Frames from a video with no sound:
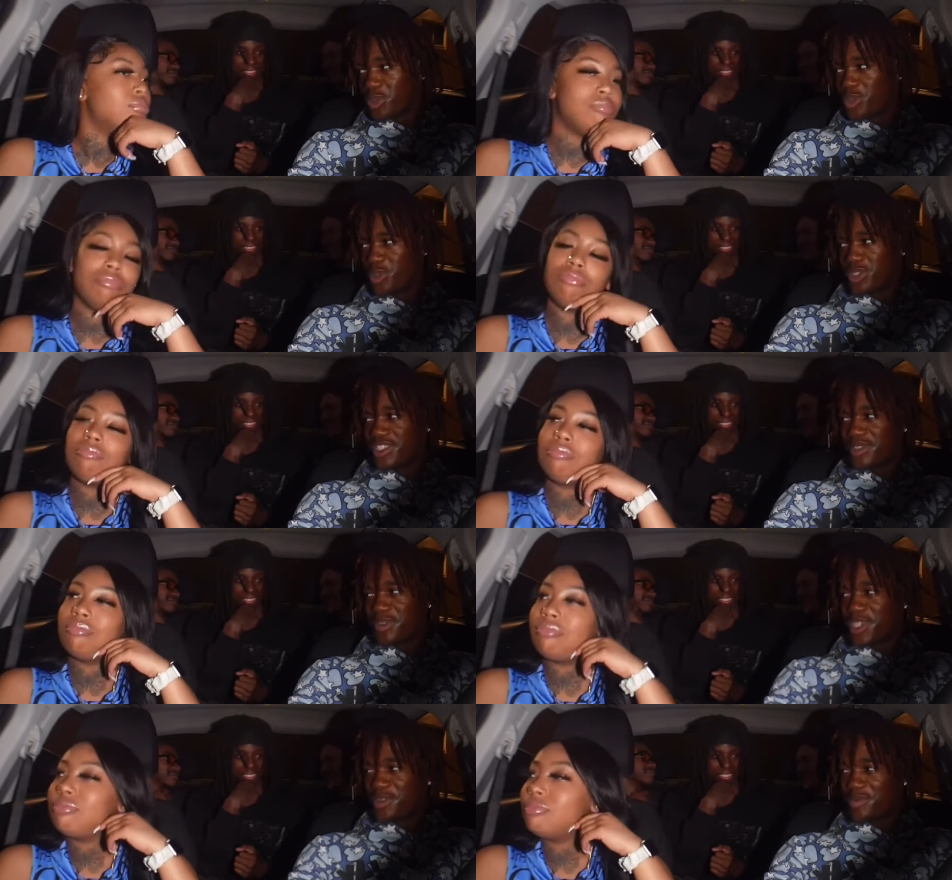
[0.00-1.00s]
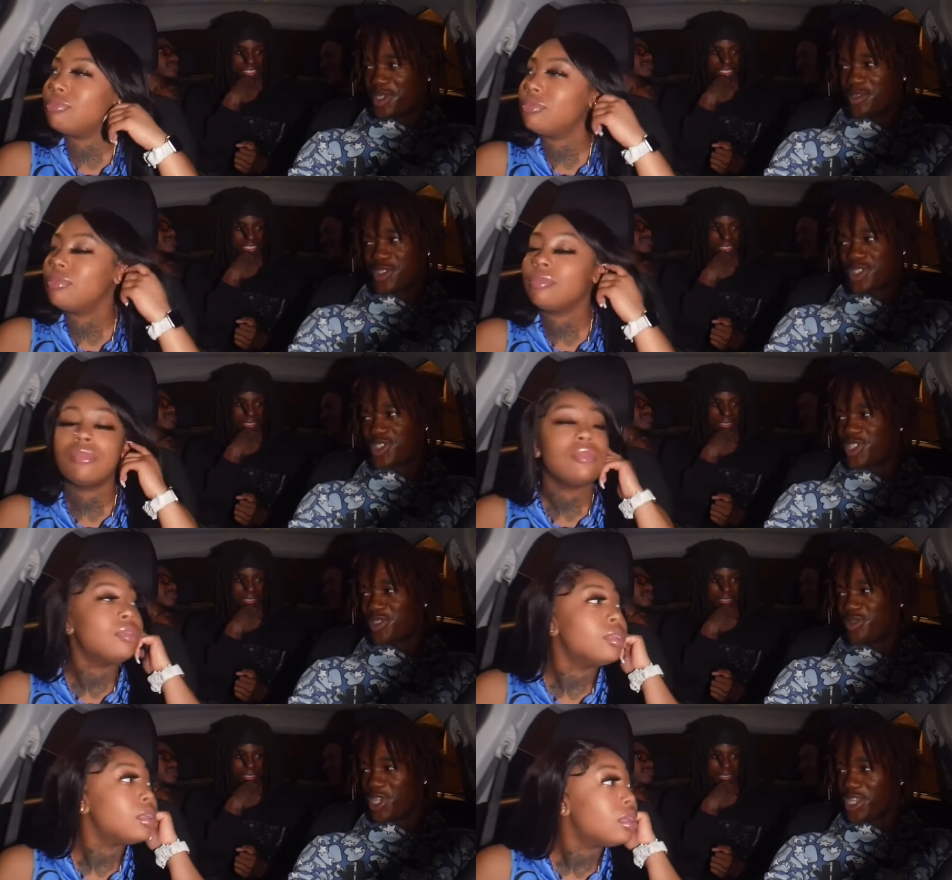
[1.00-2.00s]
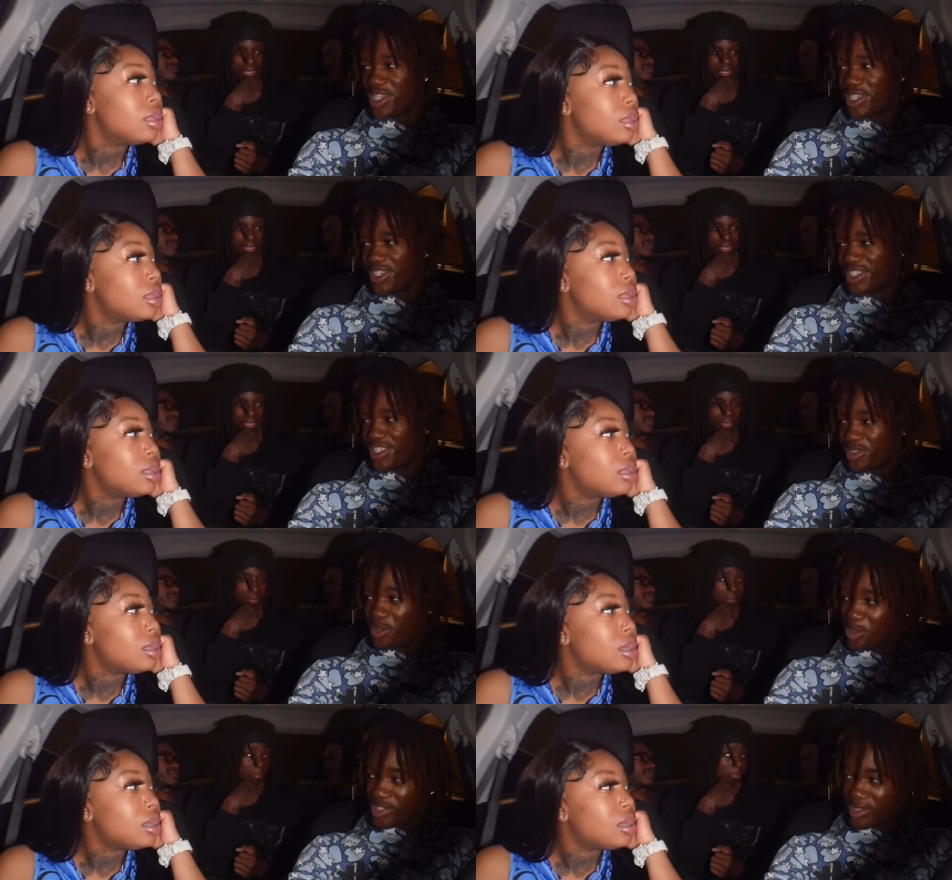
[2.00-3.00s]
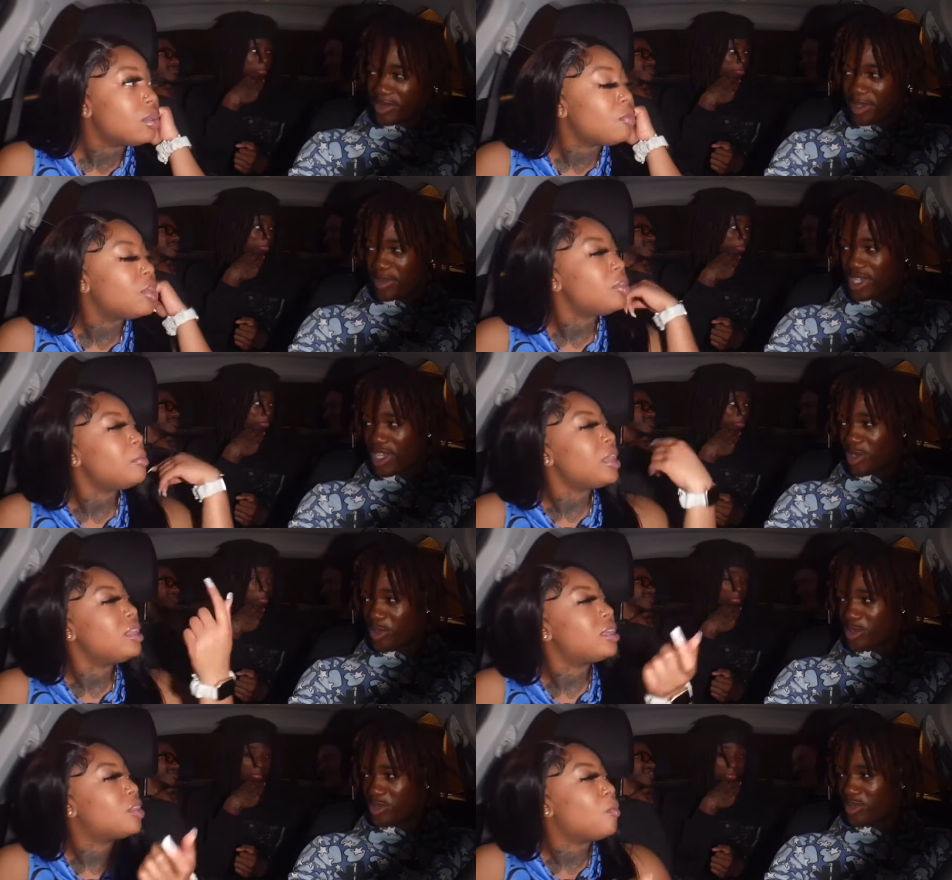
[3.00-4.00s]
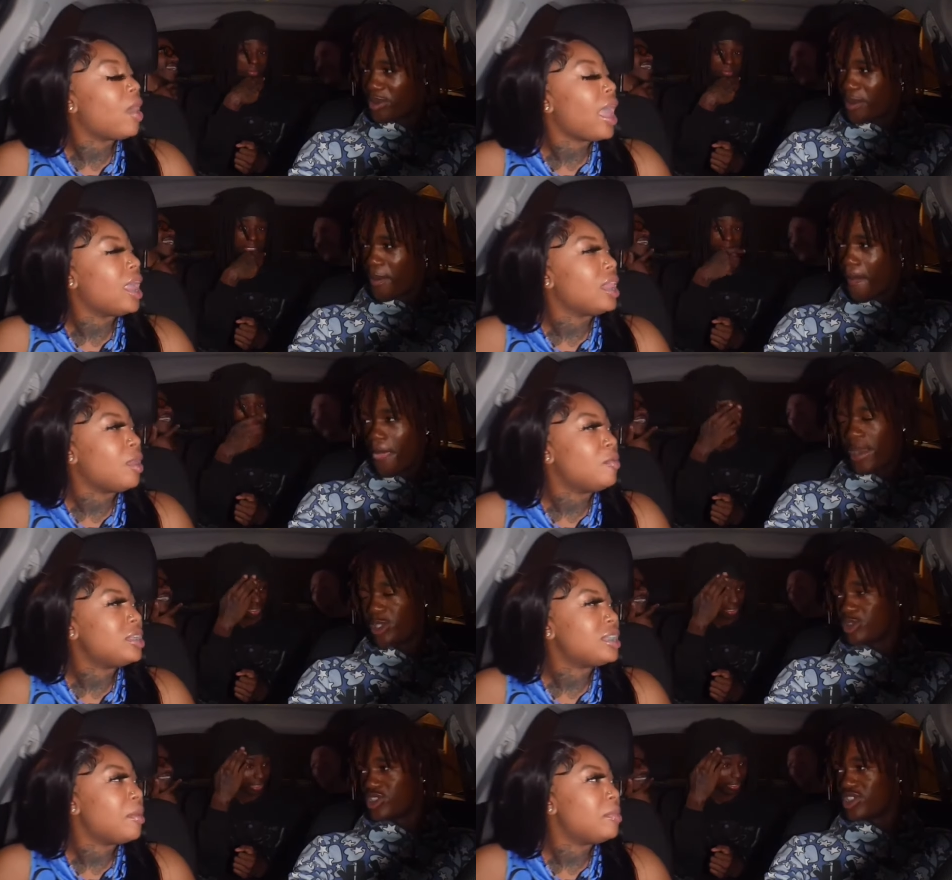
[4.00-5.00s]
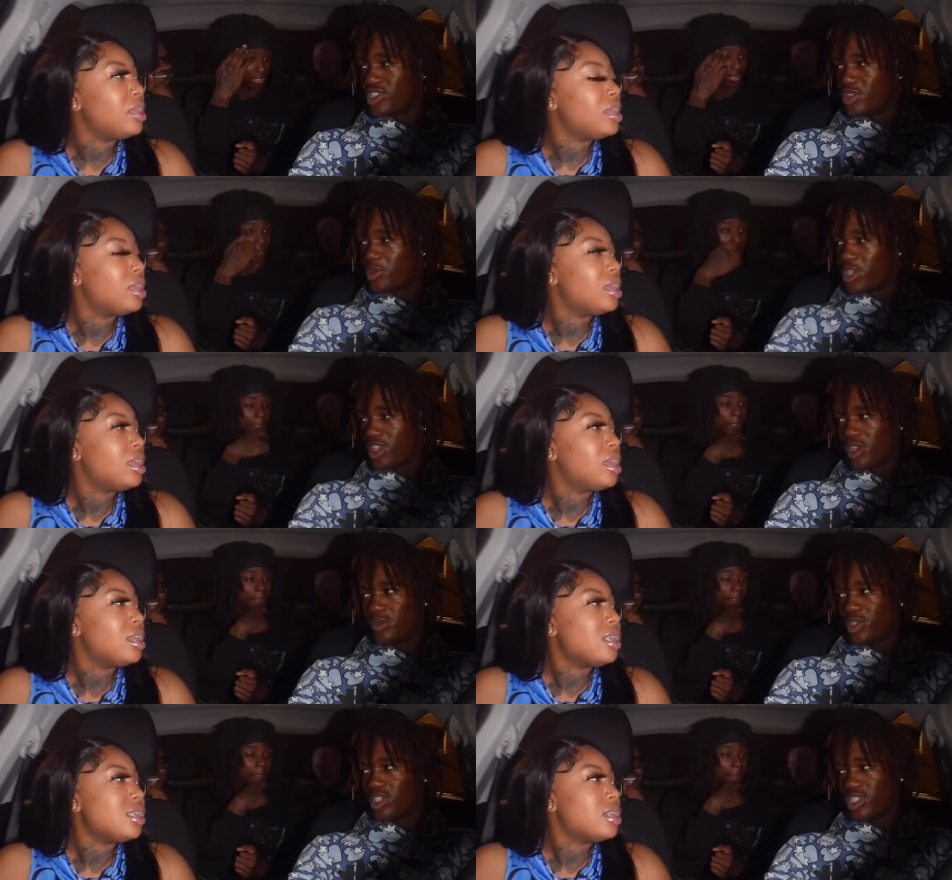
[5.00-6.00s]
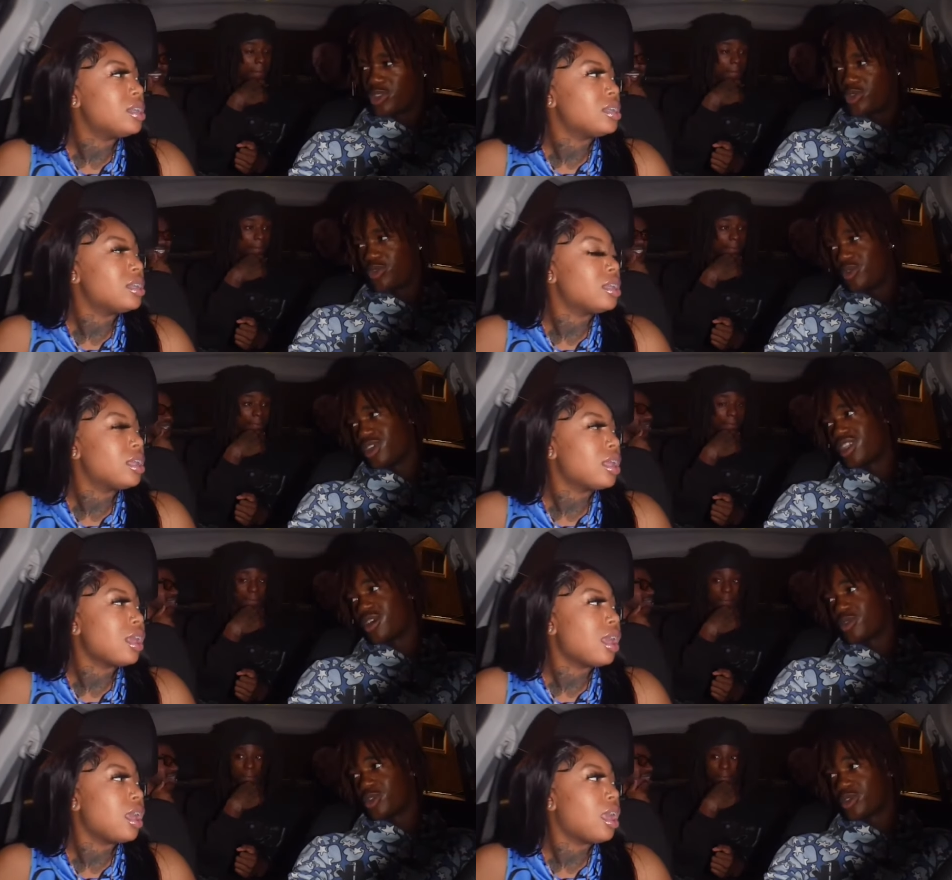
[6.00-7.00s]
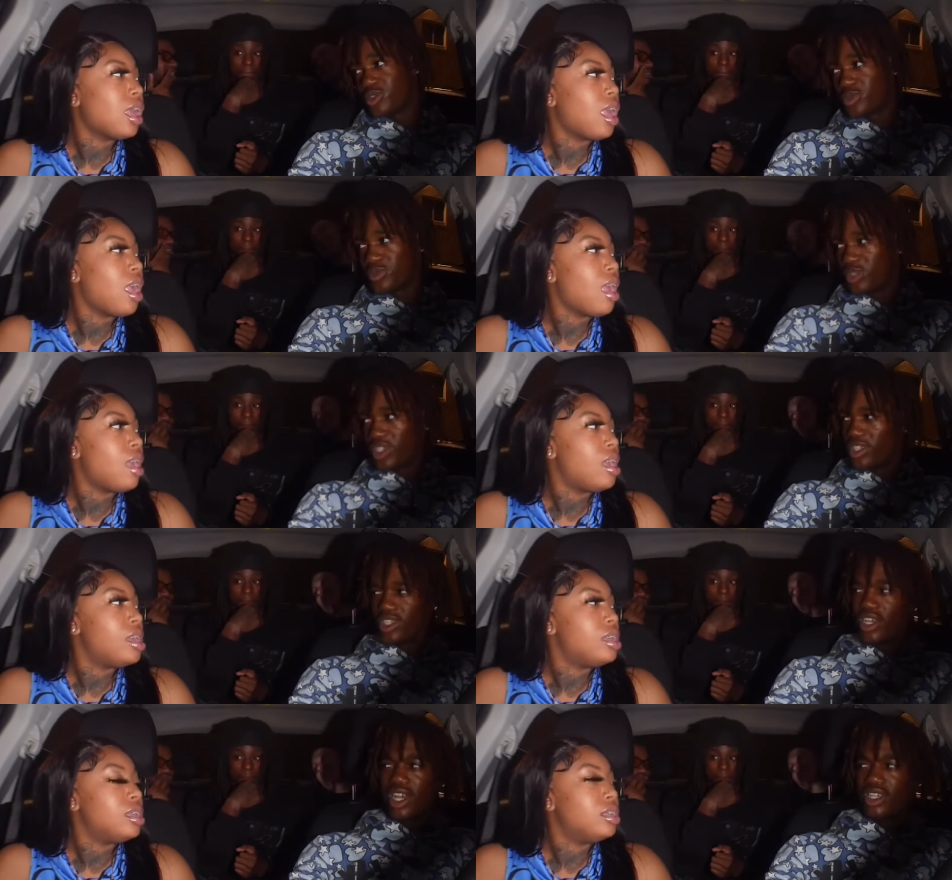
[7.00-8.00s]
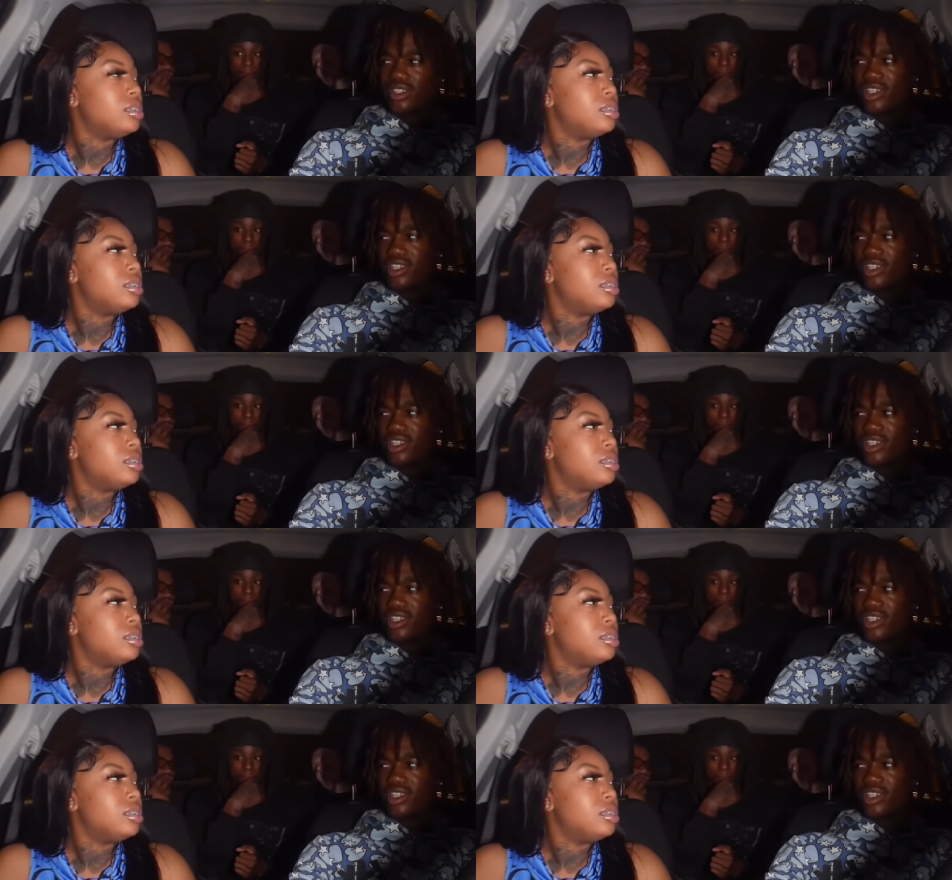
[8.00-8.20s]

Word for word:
Speaker 1: You don't intimidate me. You just look the way. You What do you mean? Look the way, like like you just look the way, like I'm looking at you, and now I'm talking to. you. I